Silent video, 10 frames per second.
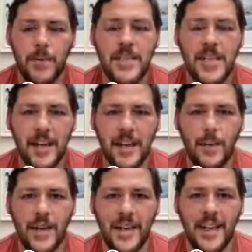
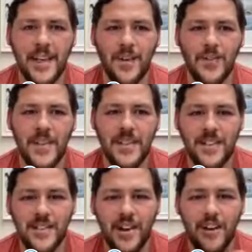particularly when leaning on this
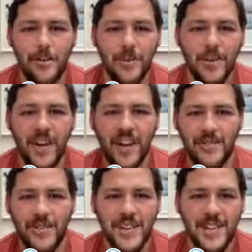desirable
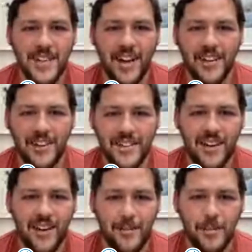versus
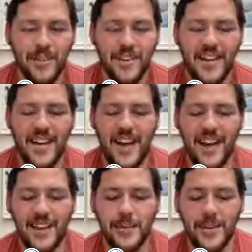undesirable
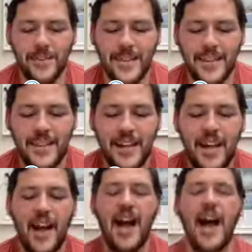element of it.
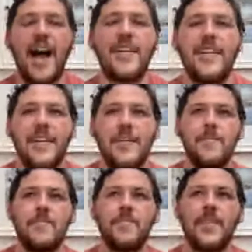And
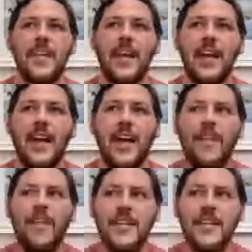
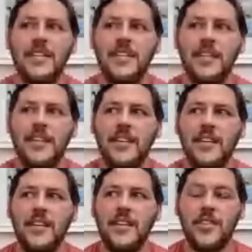that's,
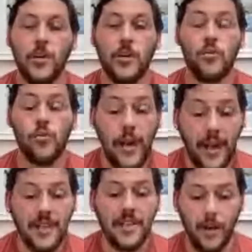so a
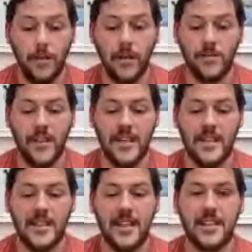great example of
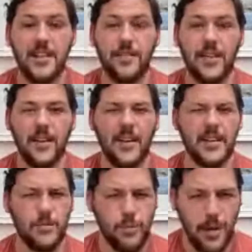this is something
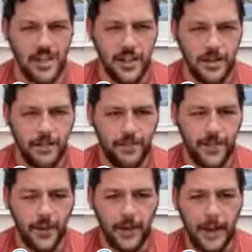like depression,
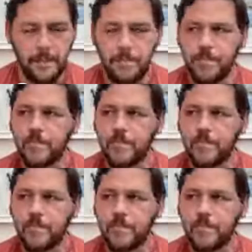okay?